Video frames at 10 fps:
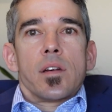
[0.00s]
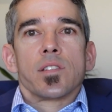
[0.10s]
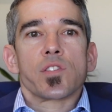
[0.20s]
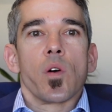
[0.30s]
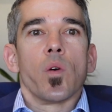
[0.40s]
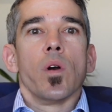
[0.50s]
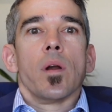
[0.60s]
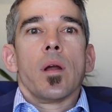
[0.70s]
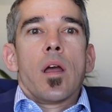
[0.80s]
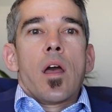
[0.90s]
So
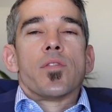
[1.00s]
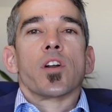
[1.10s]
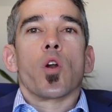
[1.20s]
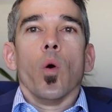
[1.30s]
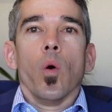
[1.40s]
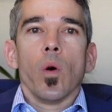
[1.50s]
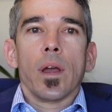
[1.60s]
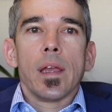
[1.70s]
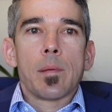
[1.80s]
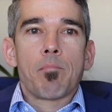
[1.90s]
The goal in